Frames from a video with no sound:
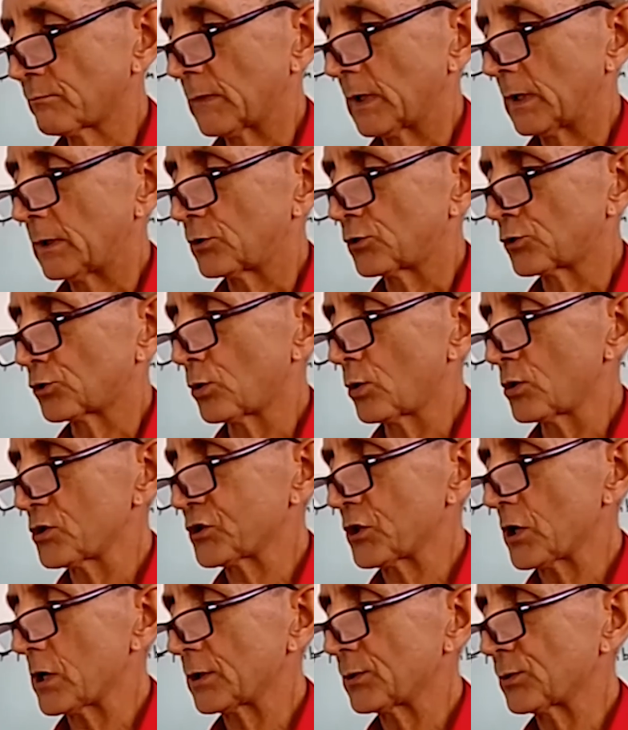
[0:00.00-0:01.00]
Draw
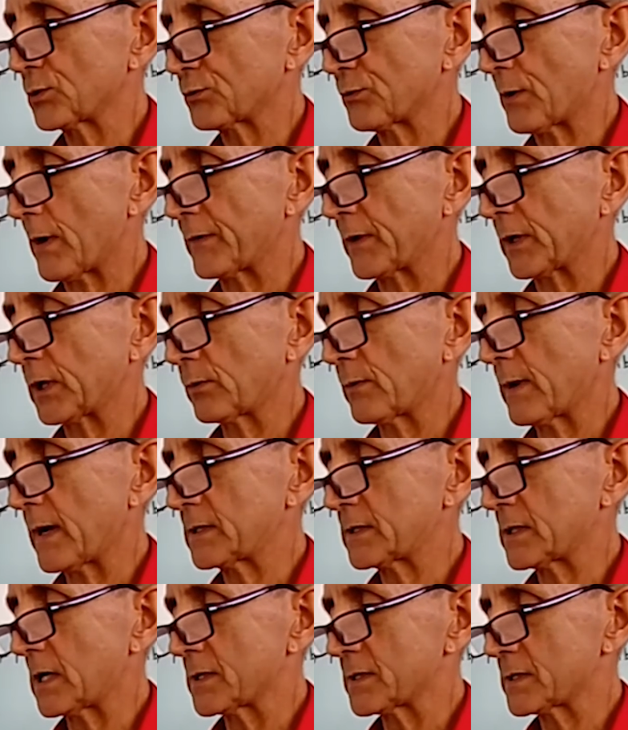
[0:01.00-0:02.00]
circles around the correct
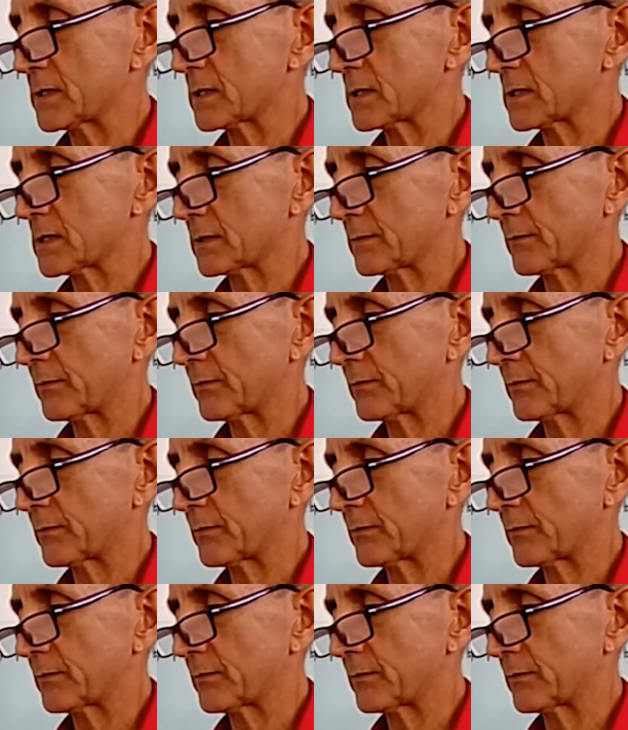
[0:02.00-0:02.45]
answers.